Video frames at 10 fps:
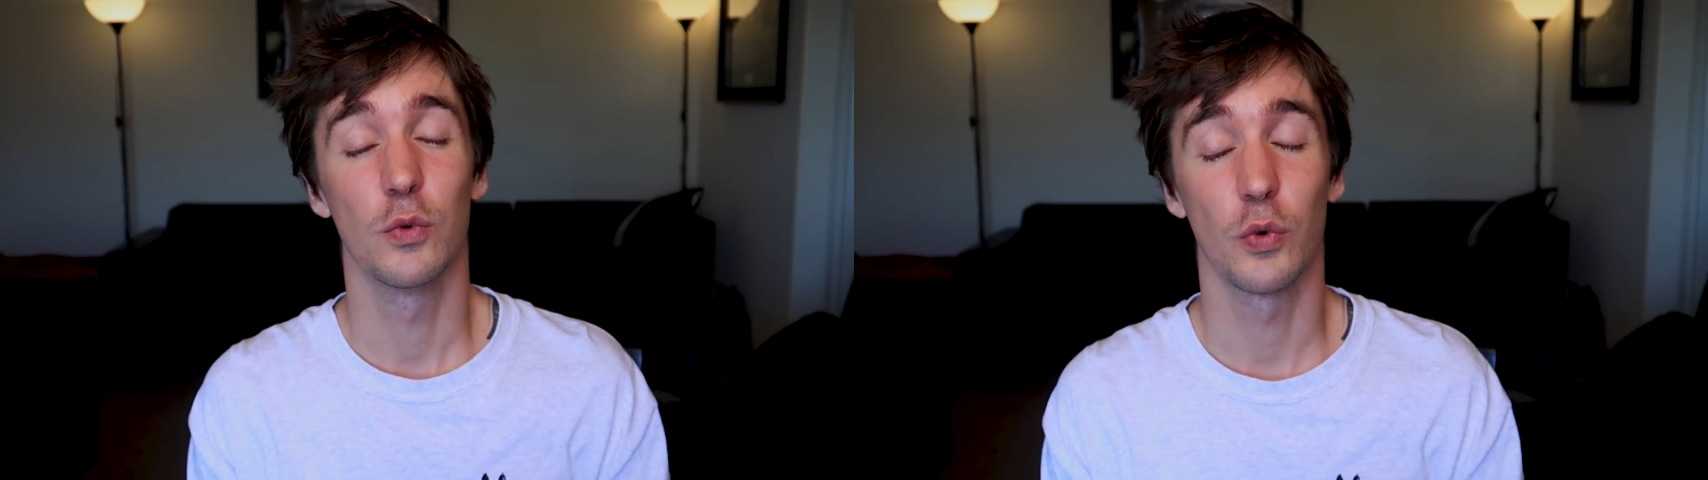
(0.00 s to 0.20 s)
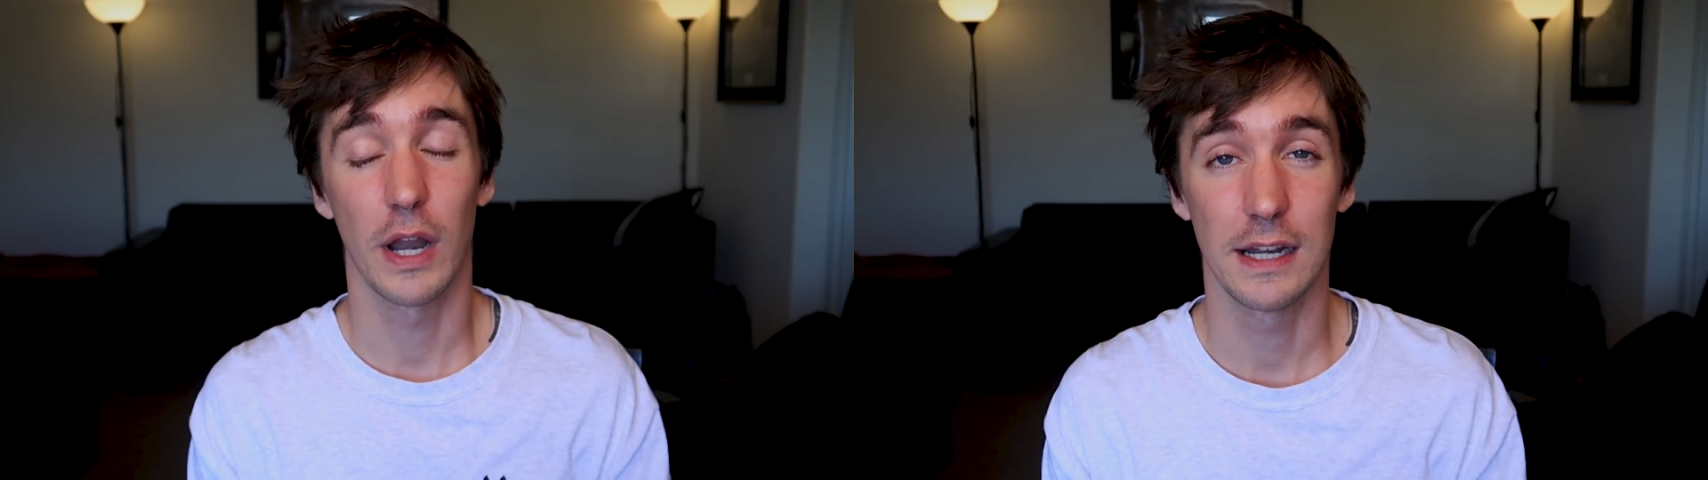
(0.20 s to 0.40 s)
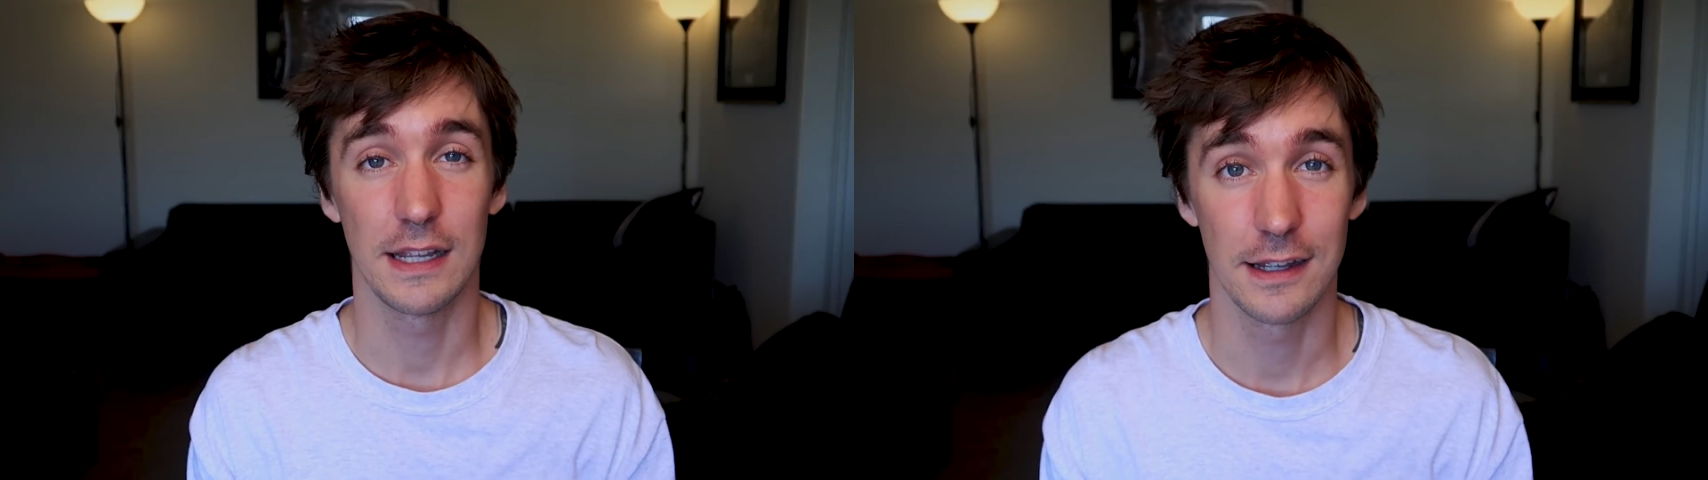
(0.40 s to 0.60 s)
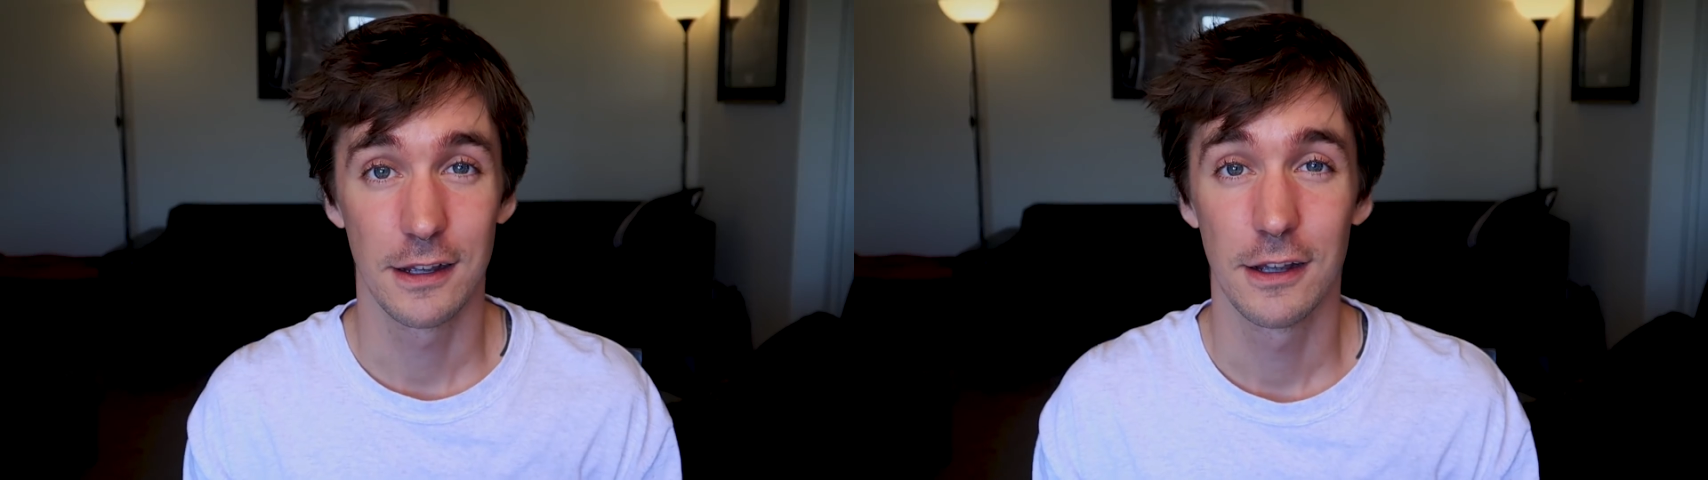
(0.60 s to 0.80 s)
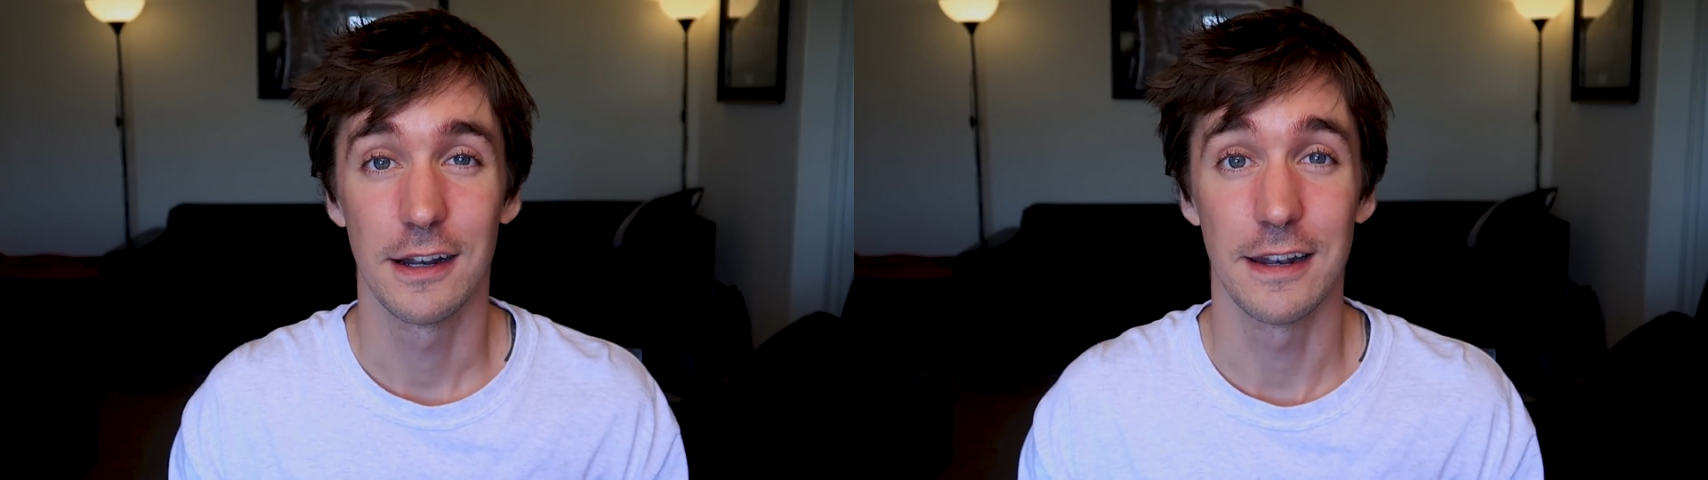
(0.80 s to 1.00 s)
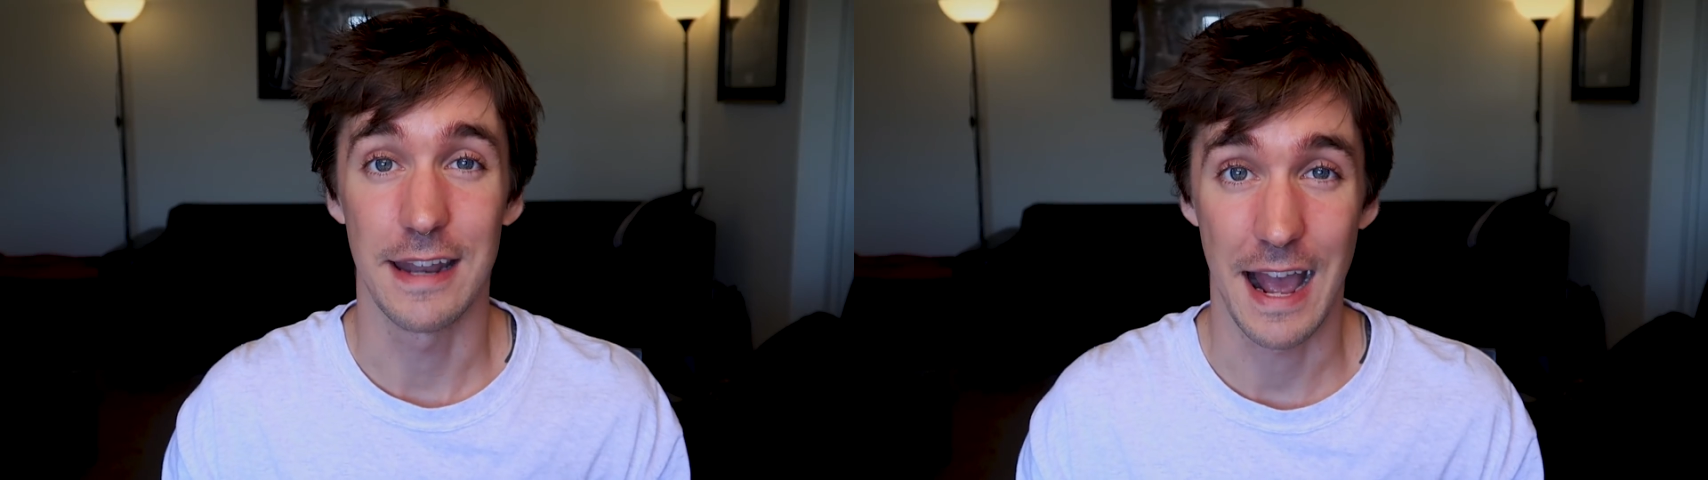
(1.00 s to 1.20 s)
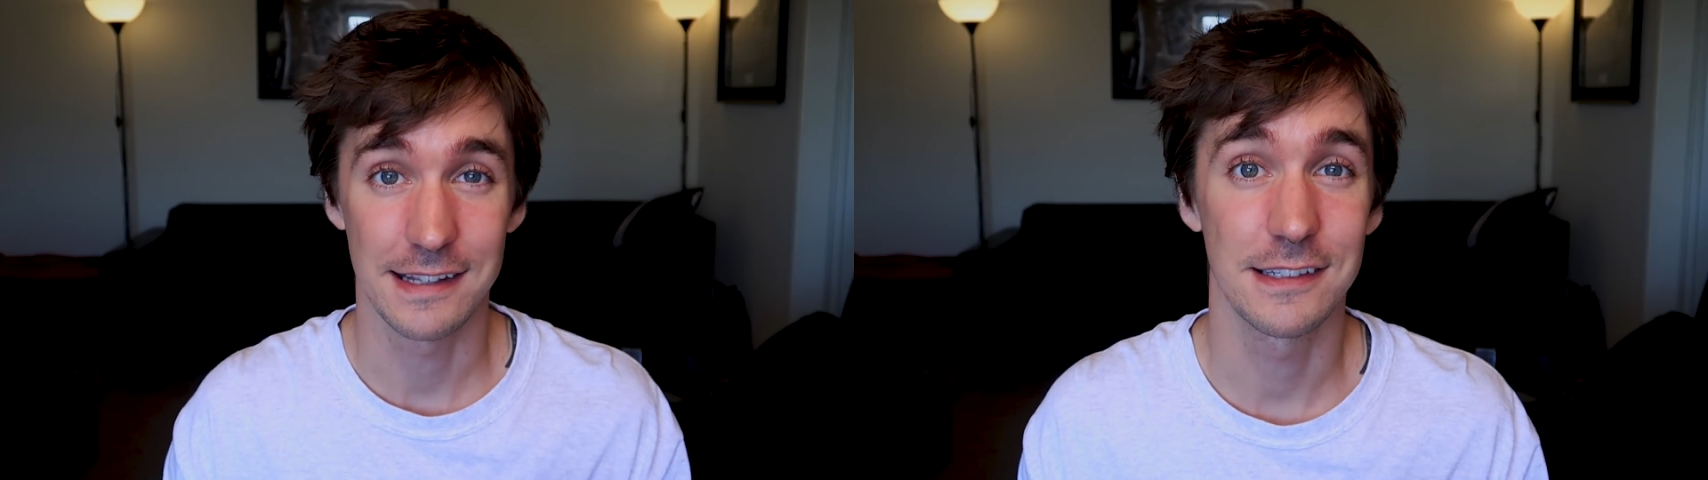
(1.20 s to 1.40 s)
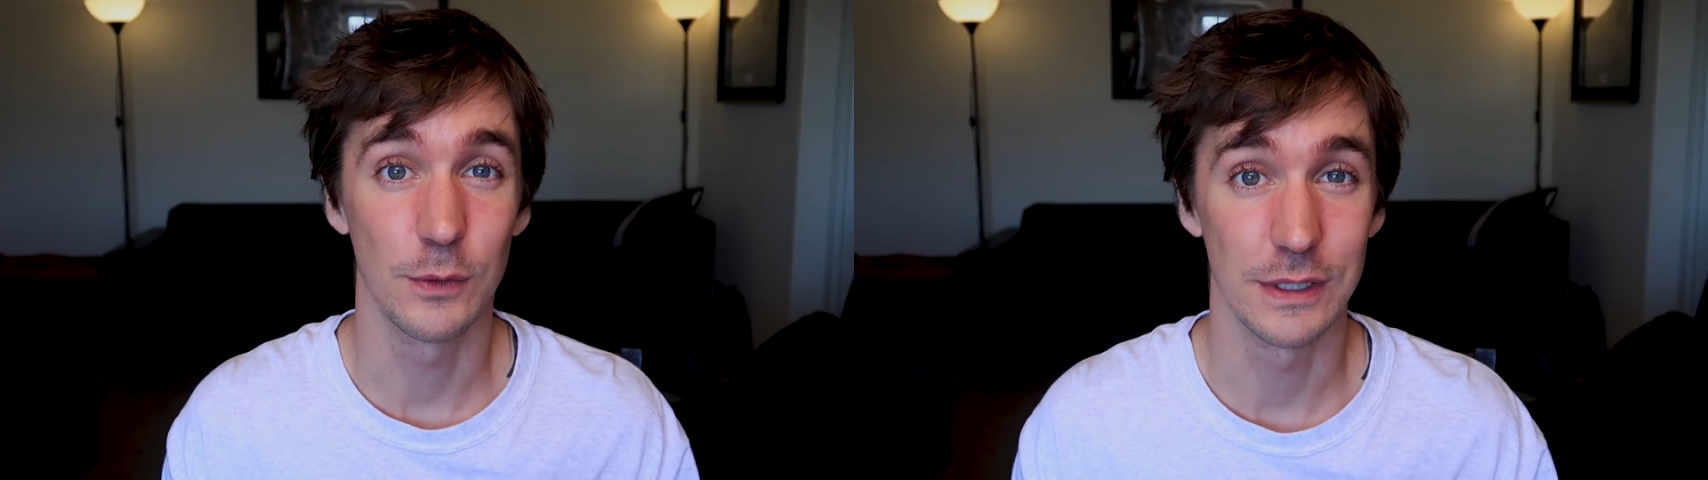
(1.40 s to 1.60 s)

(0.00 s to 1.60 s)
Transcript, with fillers: rainy, nasty